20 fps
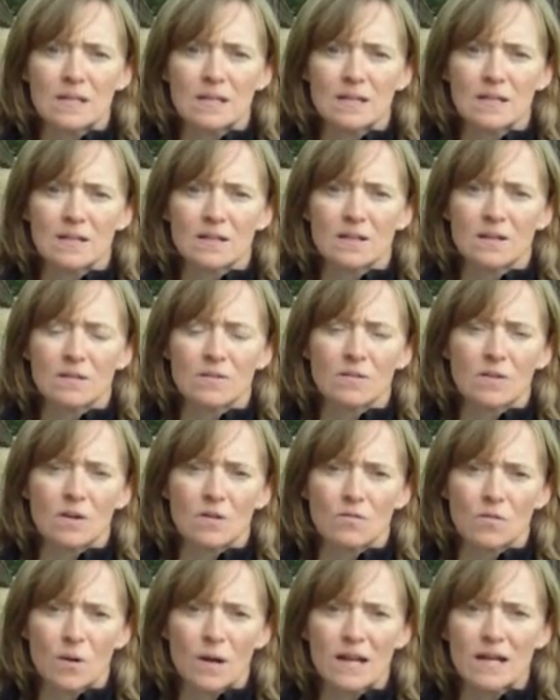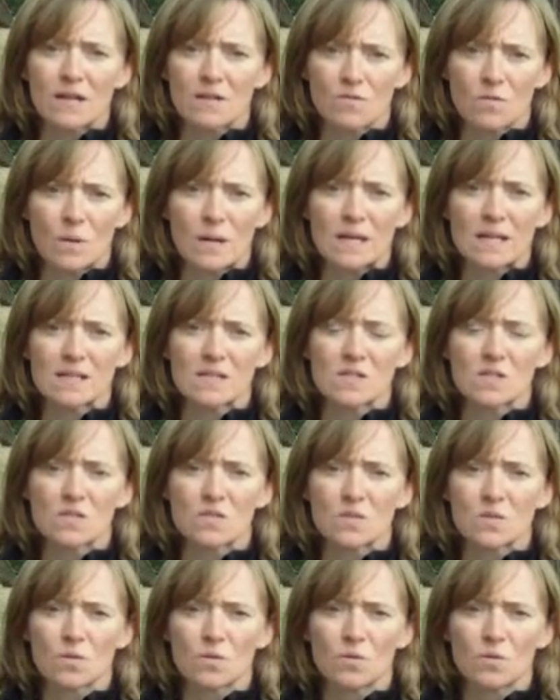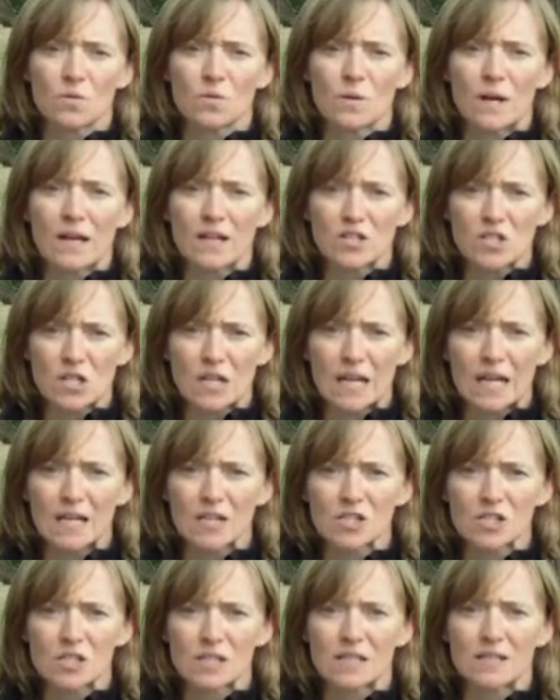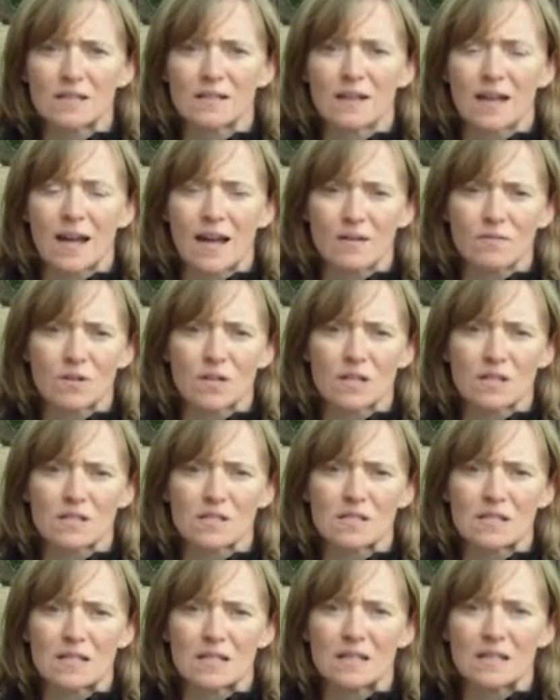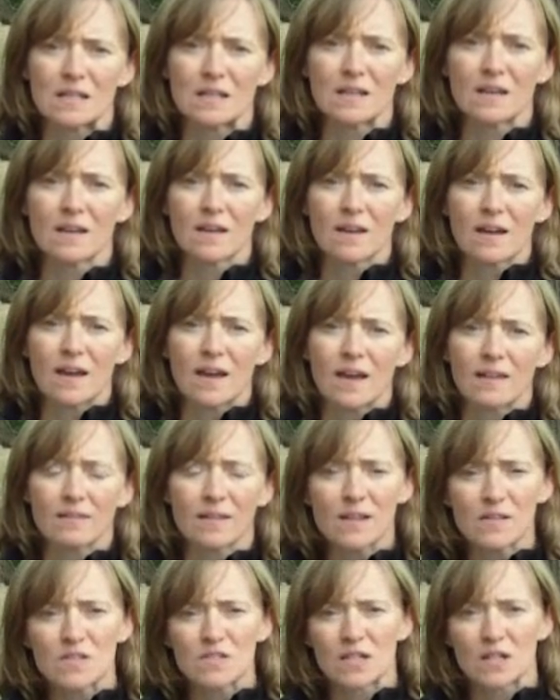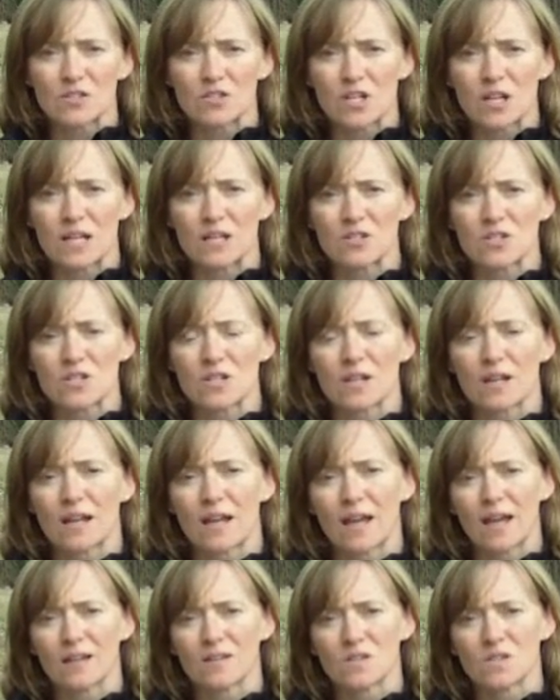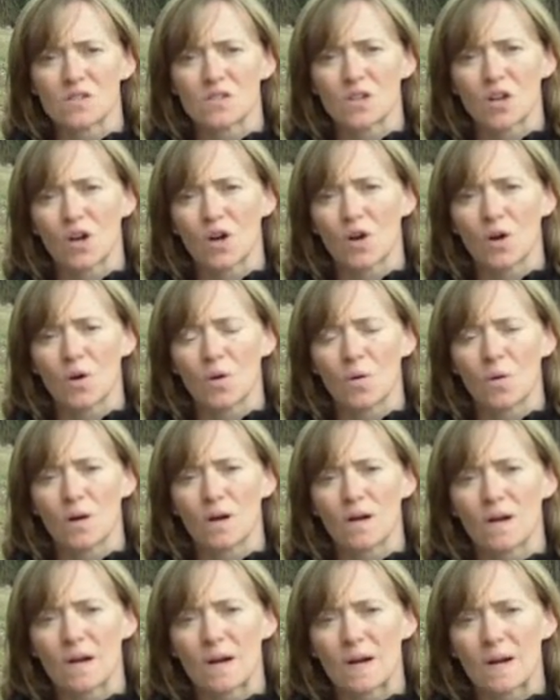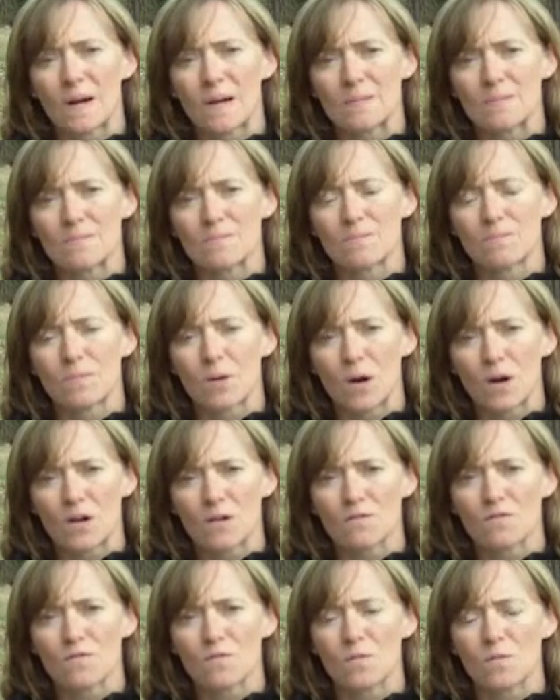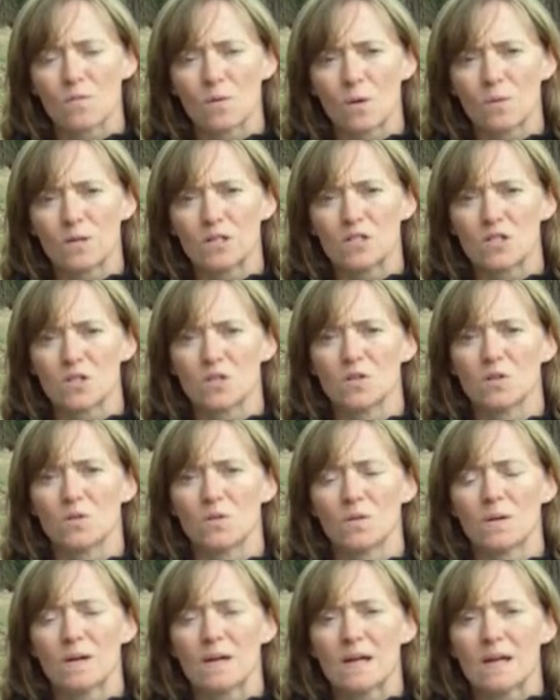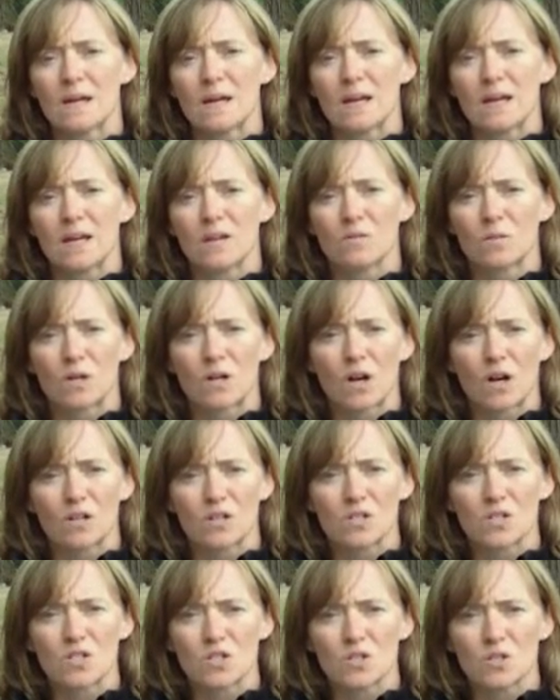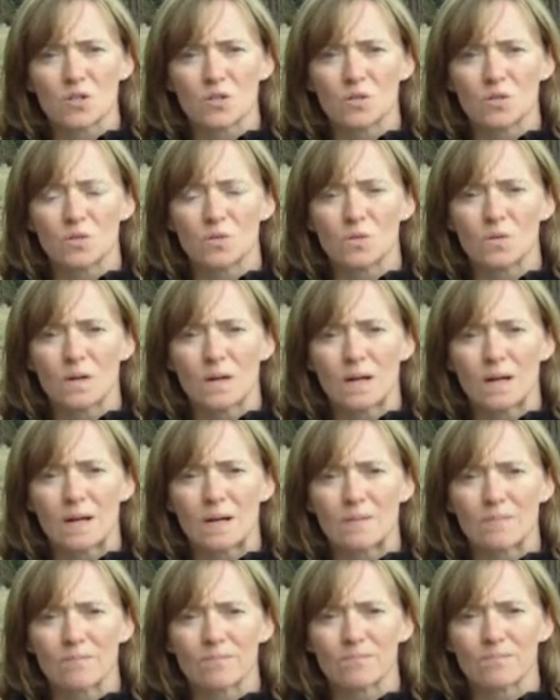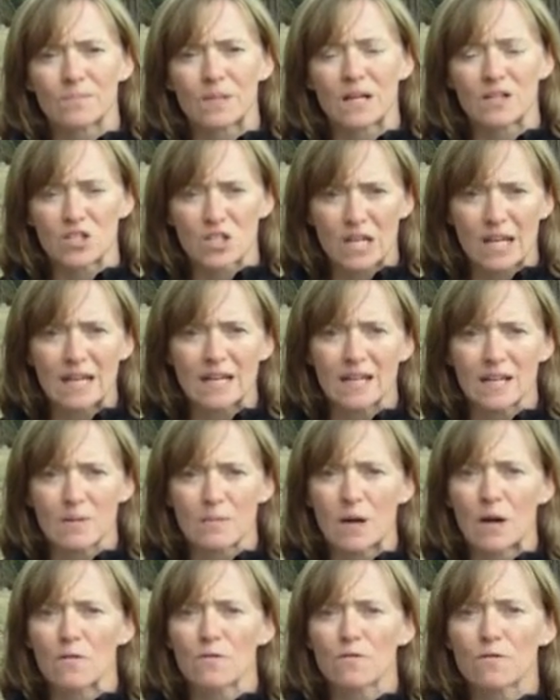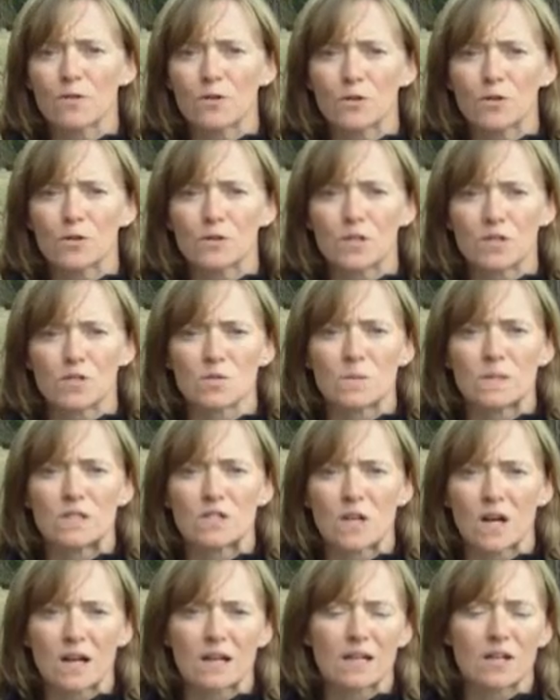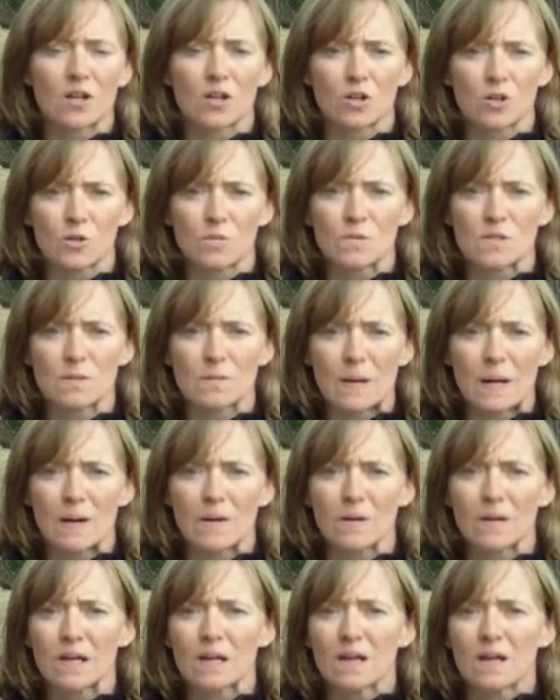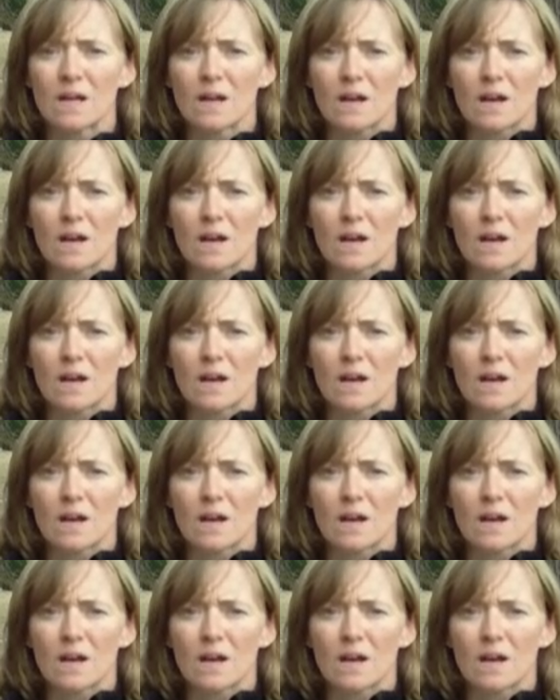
in a variety of ways through education, advocacy, and lifestyle change. And so part of what we do in regards to educating about food is we talk in our groups about